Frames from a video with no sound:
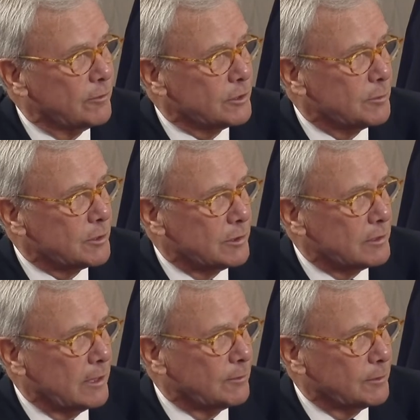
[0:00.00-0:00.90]
this
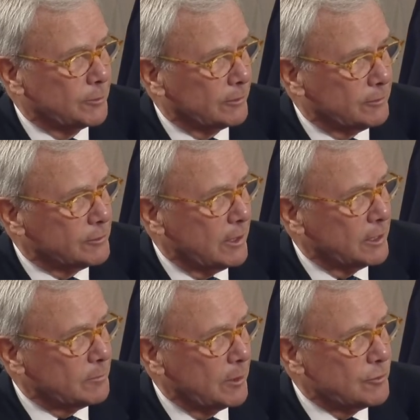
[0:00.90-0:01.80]
business. I was a political
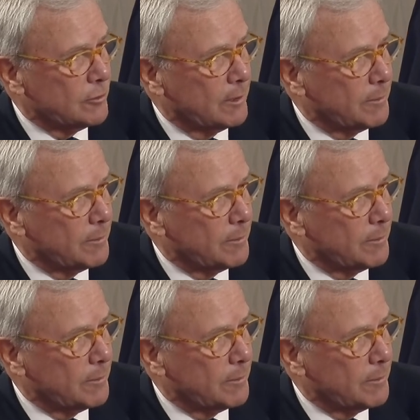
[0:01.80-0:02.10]
science major.